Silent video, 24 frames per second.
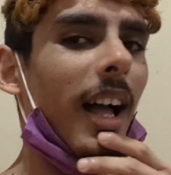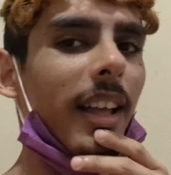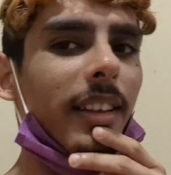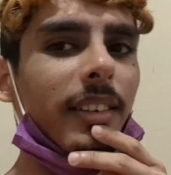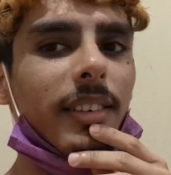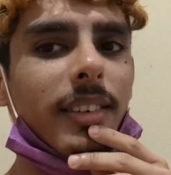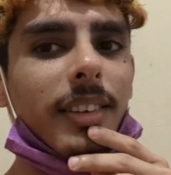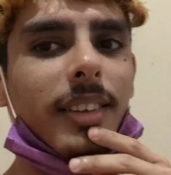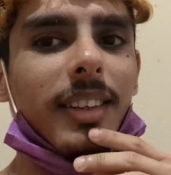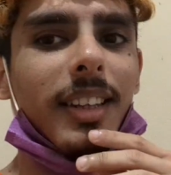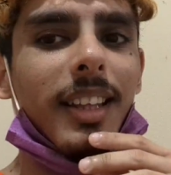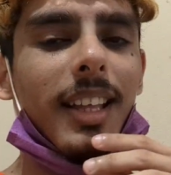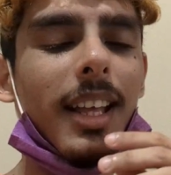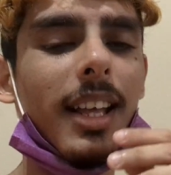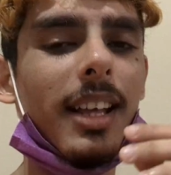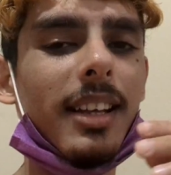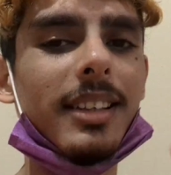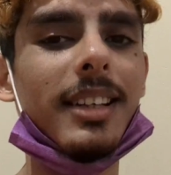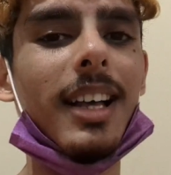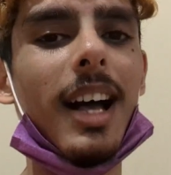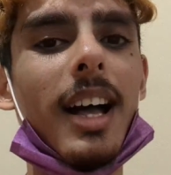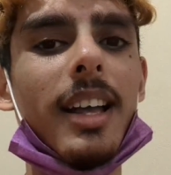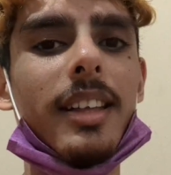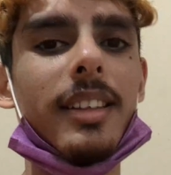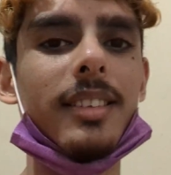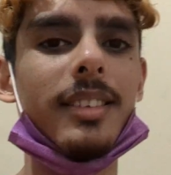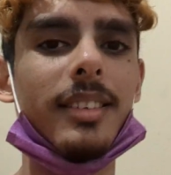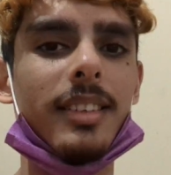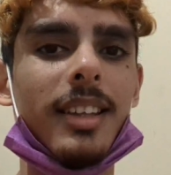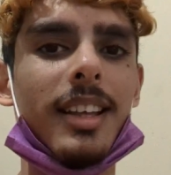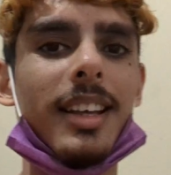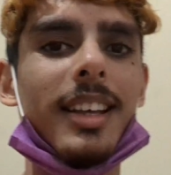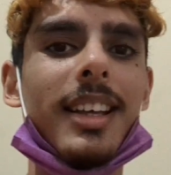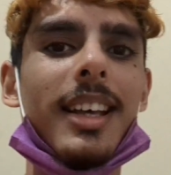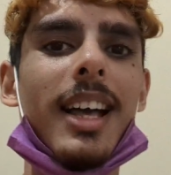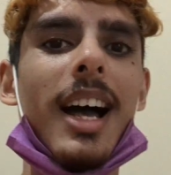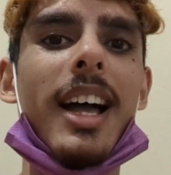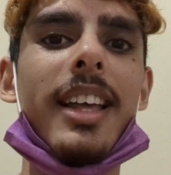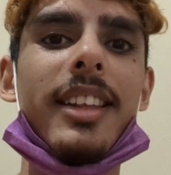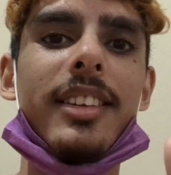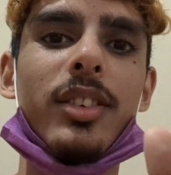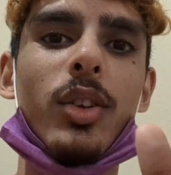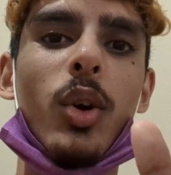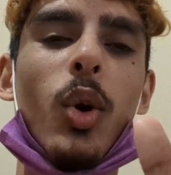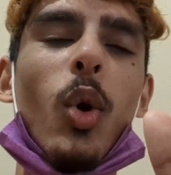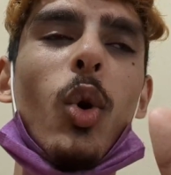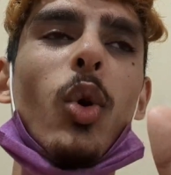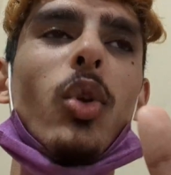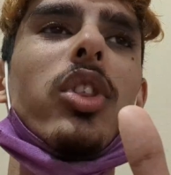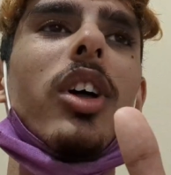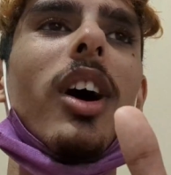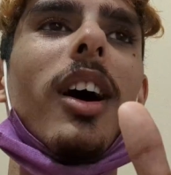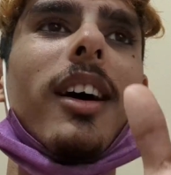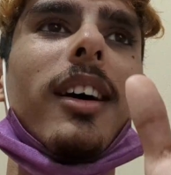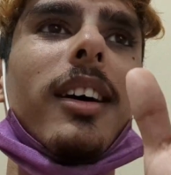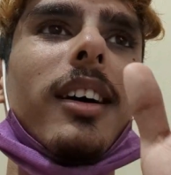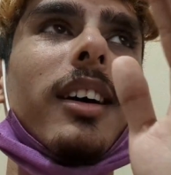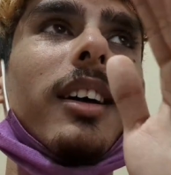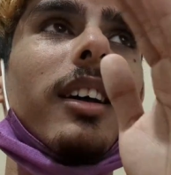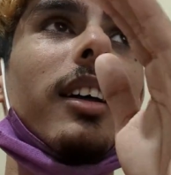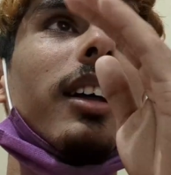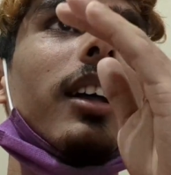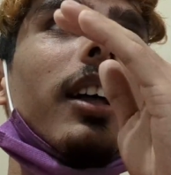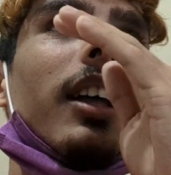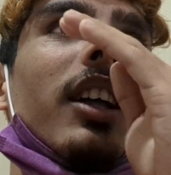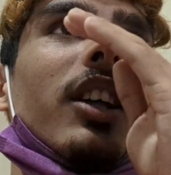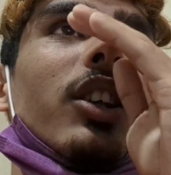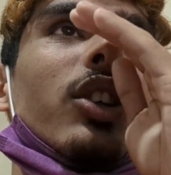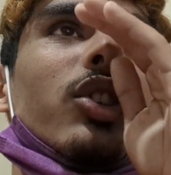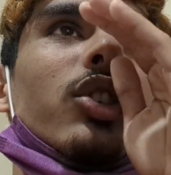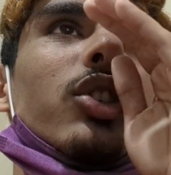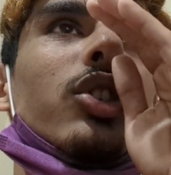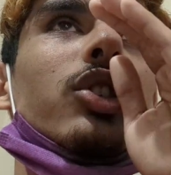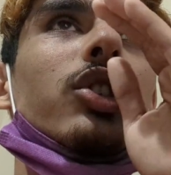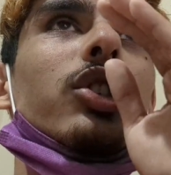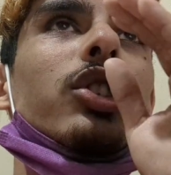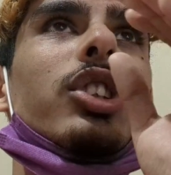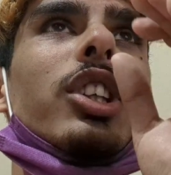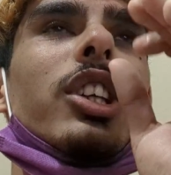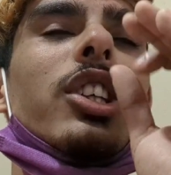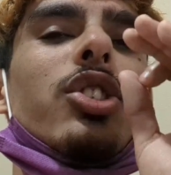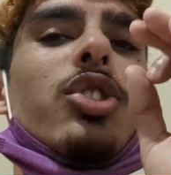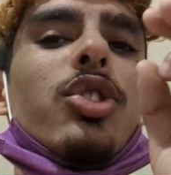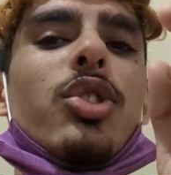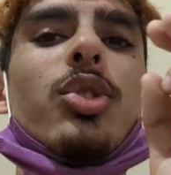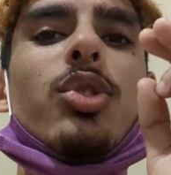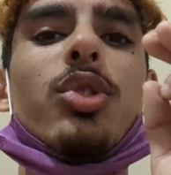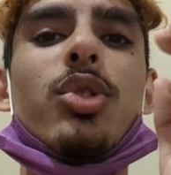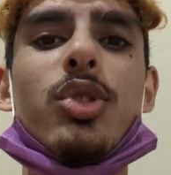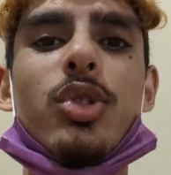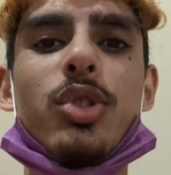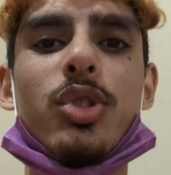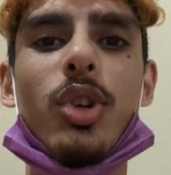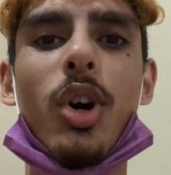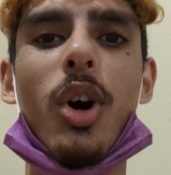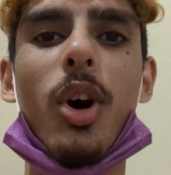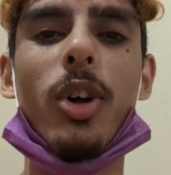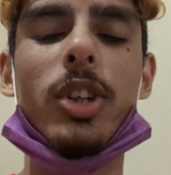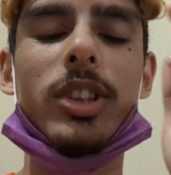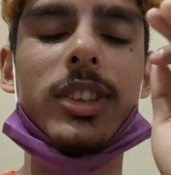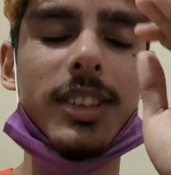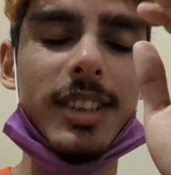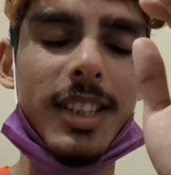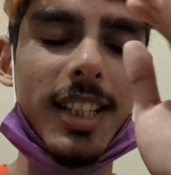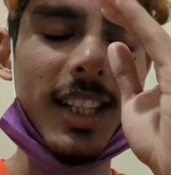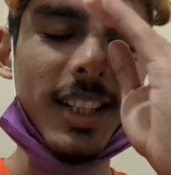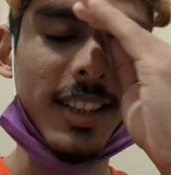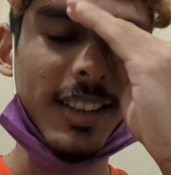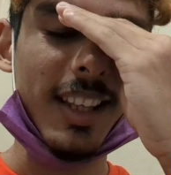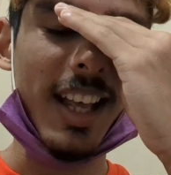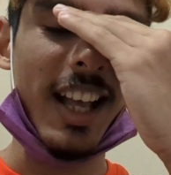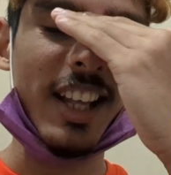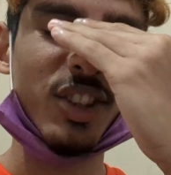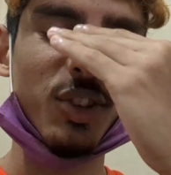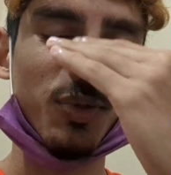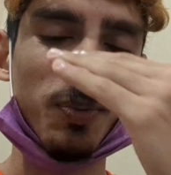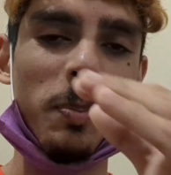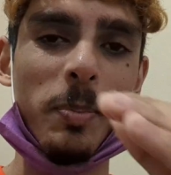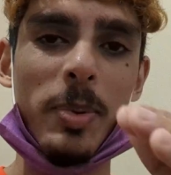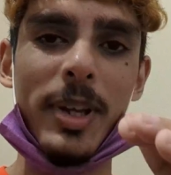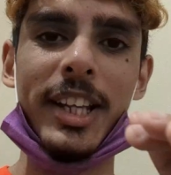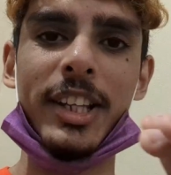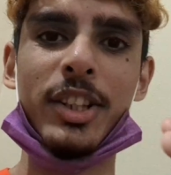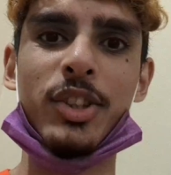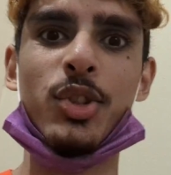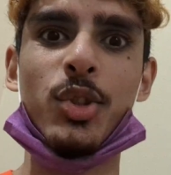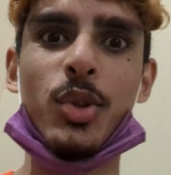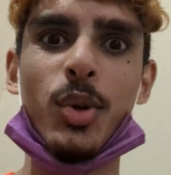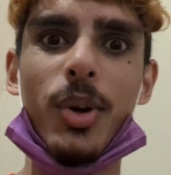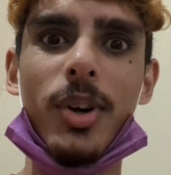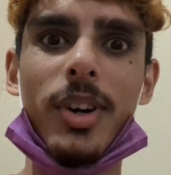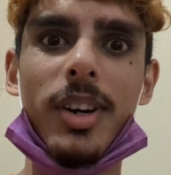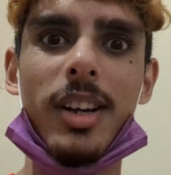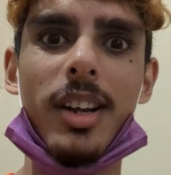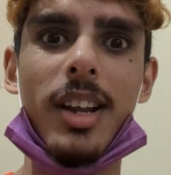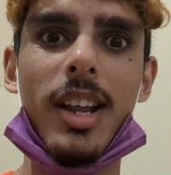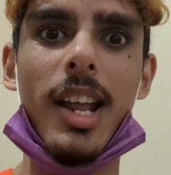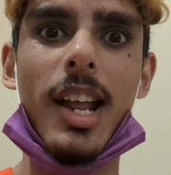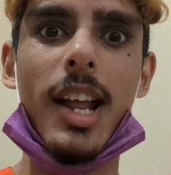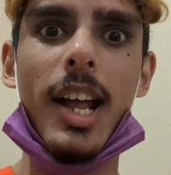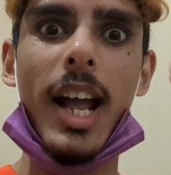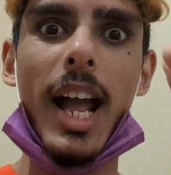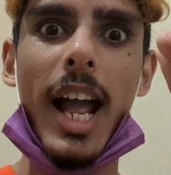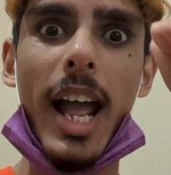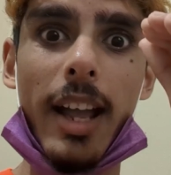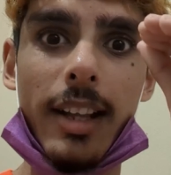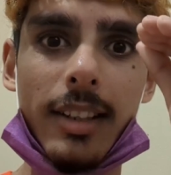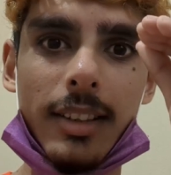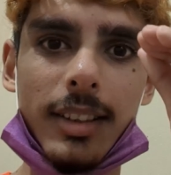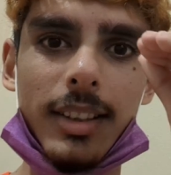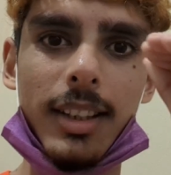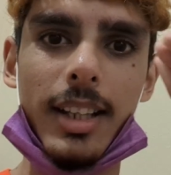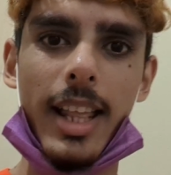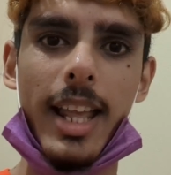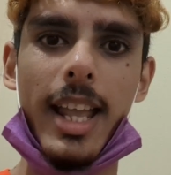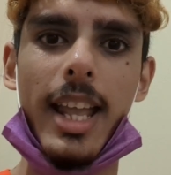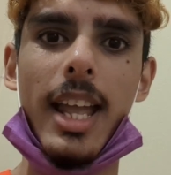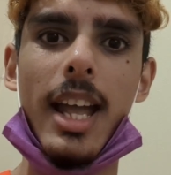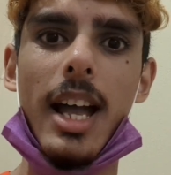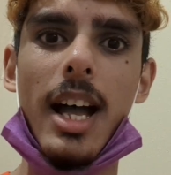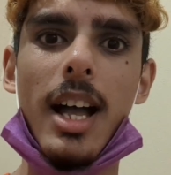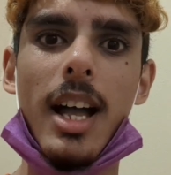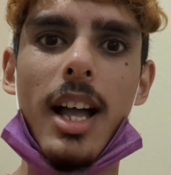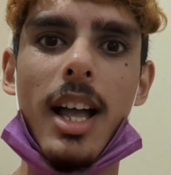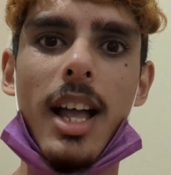Guys, guys, guys, hold on. Did you saw Dita's picture and Lea?